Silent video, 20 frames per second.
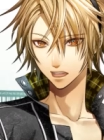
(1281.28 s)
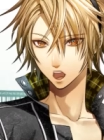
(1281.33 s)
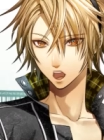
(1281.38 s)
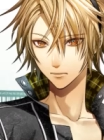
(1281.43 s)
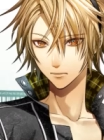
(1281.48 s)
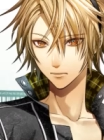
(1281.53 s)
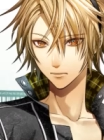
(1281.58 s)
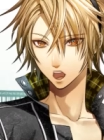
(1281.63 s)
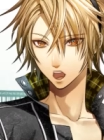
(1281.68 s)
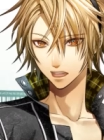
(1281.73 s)

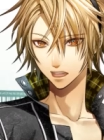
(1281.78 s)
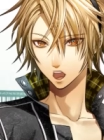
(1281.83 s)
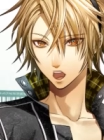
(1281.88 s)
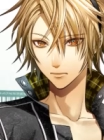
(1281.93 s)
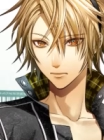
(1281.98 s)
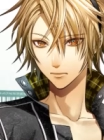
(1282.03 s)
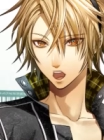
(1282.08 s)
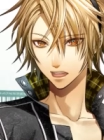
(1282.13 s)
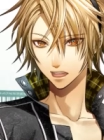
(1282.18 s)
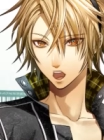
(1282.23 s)
Looks like you were
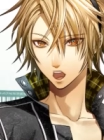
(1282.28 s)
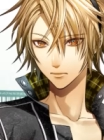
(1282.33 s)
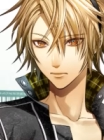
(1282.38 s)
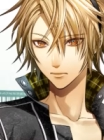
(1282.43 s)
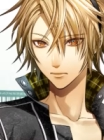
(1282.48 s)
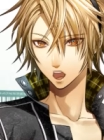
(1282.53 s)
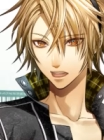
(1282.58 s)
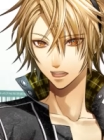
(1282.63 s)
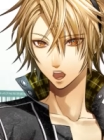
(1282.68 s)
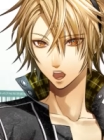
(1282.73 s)
the one to
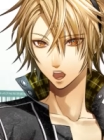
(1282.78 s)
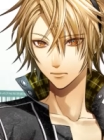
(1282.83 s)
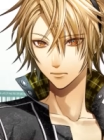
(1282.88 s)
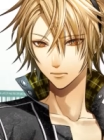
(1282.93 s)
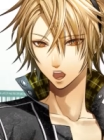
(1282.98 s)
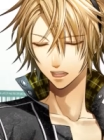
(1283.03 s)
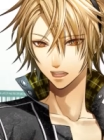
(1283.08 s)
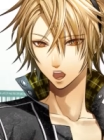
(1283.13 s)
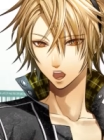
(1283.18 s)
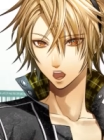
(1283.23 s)
wake up
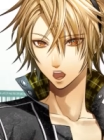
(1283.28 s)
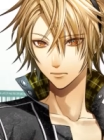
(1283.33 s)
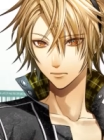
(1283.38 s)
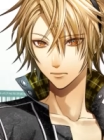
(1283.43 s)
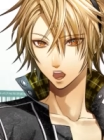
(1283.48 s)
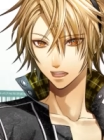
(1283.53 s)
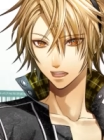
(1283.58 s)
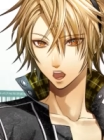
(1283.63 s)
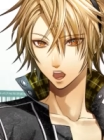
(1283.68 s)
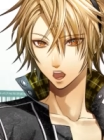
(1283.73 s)
first
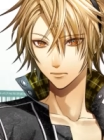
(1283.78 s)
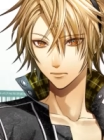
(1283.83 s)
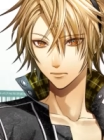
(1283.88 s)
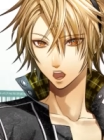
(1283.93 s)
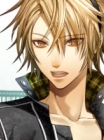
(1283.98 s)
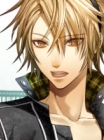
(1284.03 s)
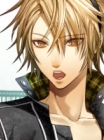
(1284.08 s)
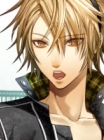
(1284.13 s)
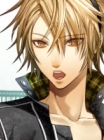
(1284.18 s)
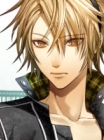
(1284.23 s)
today. I
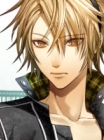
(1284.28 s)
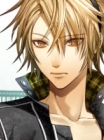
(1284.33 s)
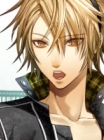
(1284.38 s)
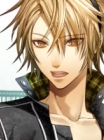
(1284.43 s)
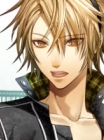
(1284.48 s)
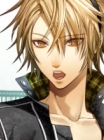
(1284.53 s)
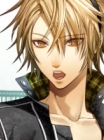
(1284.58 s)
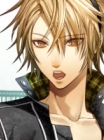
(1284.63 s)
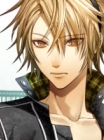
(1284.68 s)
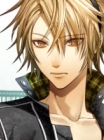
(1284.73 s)
must have
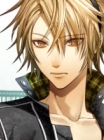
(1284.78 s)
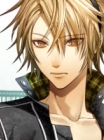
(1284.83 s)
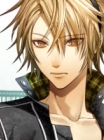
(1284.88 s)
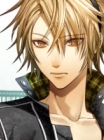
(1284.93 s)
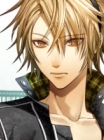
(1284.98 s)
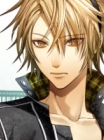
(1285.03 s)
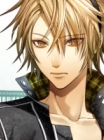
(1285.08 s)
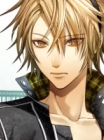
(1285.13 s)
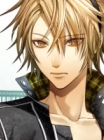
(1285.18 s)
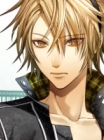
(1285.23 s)
overslept a
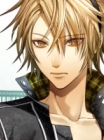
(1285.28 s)
bit.